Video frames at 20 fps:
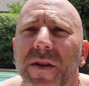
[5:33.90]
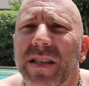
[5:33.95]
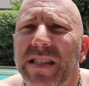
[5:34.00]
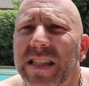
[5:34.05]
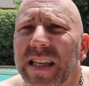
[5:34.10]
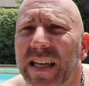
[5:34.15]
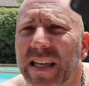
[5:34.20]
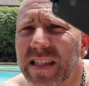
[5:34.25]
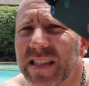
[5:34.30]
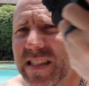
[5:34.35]
the
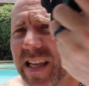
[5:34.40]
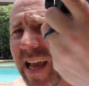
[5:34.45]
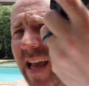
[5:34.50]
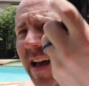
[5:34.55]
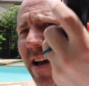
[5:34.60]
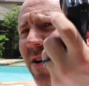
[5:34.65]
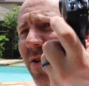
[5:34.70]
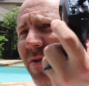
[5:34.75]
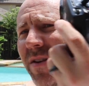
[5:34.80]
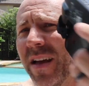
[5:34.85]
stick
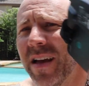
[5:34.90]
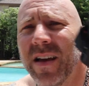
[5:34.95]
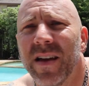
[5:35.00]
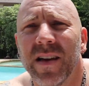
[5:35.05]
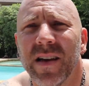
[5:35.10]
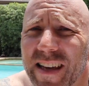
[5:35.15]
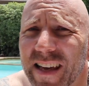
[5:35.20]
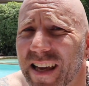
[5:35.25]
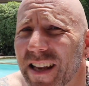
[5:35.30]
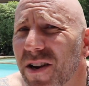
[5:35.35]
down.
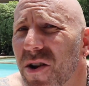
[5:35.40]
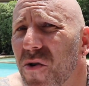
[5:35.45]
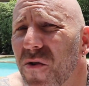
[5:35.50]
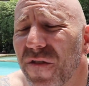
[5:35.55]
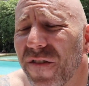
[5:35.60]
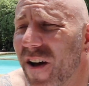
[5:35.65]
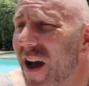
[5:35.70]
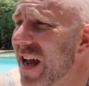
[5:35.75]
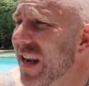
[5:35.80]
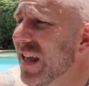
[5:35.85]
You get no
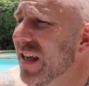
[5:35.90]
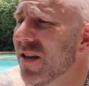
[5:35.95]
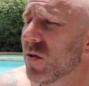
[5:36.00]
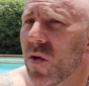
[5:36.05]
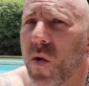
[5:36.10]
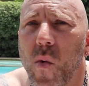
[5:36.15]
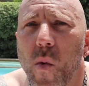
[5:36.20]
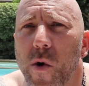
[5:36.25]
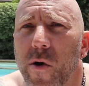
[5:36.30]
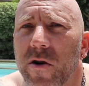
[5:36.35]
fighting,
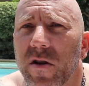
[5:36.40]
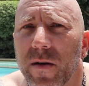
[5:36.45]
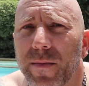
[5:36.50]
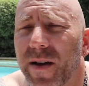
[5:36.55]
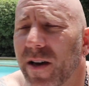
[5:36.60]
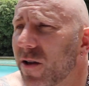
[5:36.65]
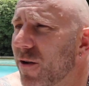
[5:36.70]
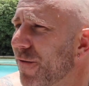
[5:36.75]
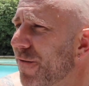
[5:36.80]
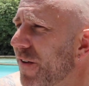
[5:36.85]
no worry
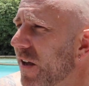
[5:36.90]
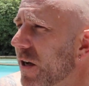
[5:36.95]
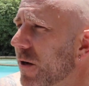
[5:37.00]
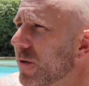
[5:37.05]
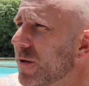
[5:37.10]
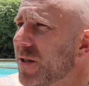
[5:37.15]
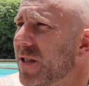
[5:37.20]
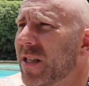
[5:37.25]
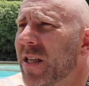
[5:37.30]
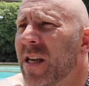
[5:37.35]
about your
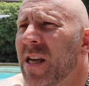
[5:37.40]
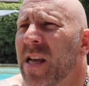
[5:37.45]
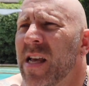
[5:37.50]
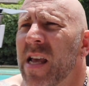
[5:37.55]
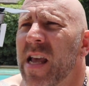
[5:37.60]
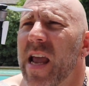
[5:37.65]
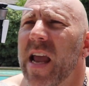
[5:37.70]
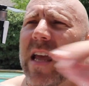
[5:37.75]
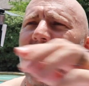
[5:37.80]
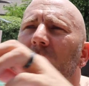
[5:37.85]
fingers
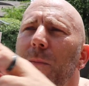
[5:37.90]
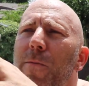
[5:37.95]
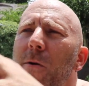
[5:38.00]
in